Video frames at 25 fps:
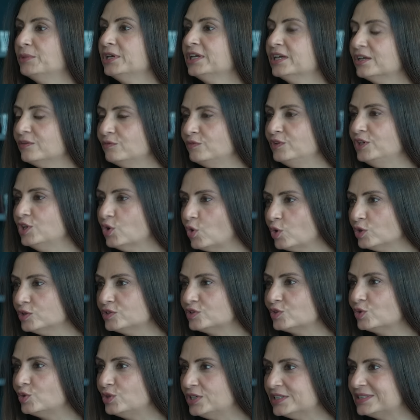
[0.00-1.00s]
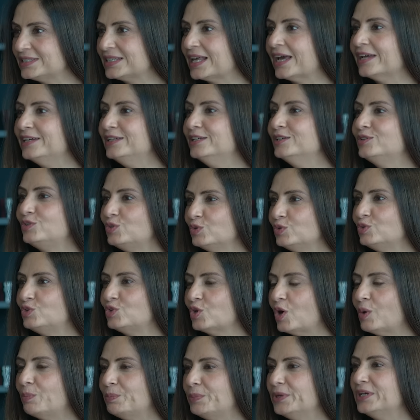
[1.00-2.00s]
coming and we also decided to
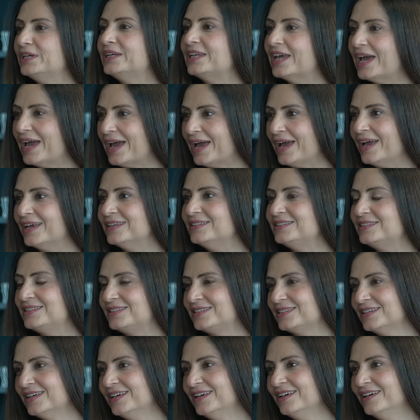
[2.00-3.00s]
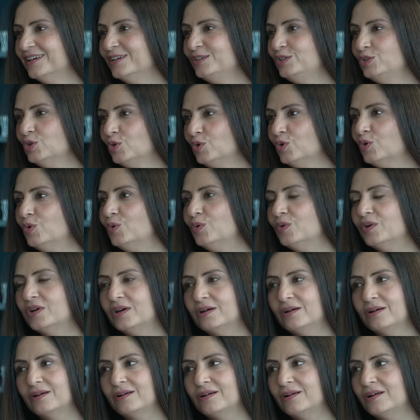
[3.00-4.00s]
drop it as you know
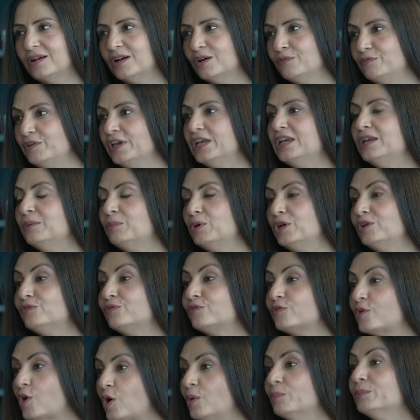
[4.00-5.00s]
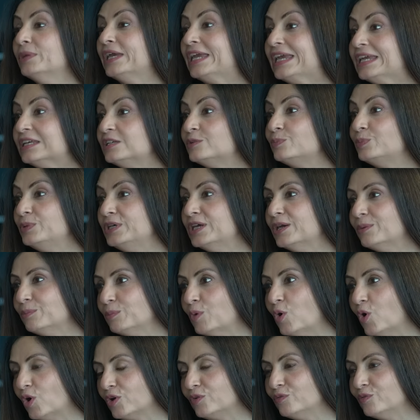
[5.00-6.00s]
uh, available from 8
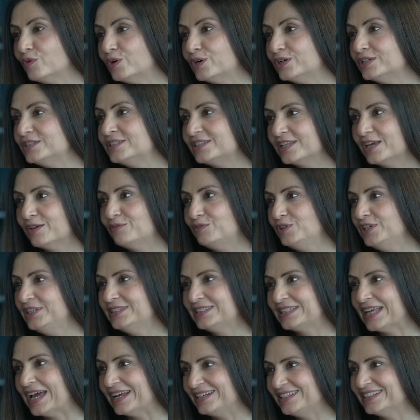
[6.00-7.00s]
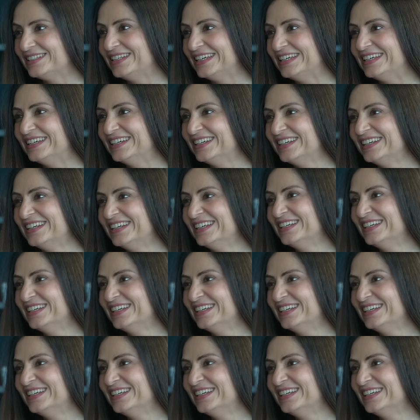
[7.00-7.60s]
pm onwards every saturday